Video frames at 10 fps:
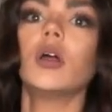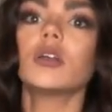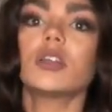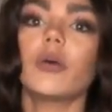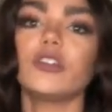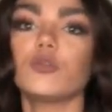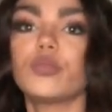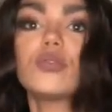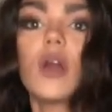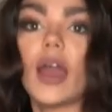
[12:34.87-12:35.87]
So I just
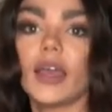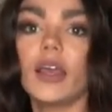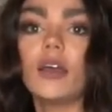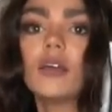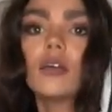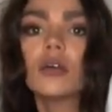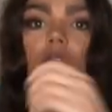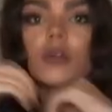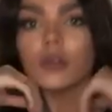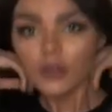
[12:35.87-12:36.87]
pray
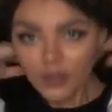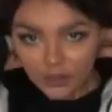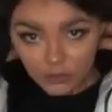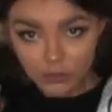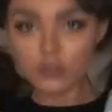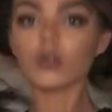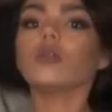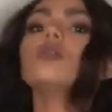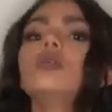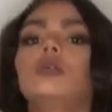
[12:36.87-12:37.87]
it looks good.